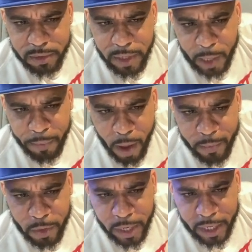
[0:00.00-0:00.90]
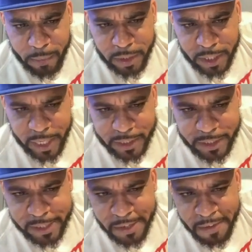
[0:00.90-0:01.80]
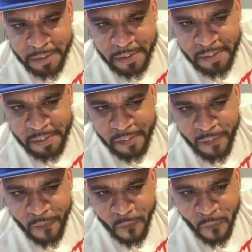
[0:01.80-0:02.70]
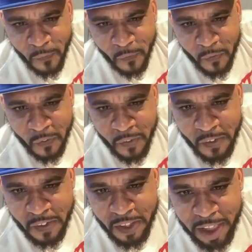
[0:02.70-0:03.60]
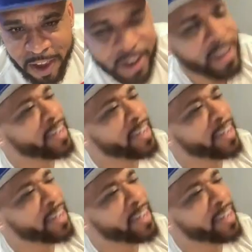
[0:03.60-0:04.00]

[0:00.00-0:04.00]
You got a problem? You don't like the bill collector? Nigga, I'm the bill collector, nigga.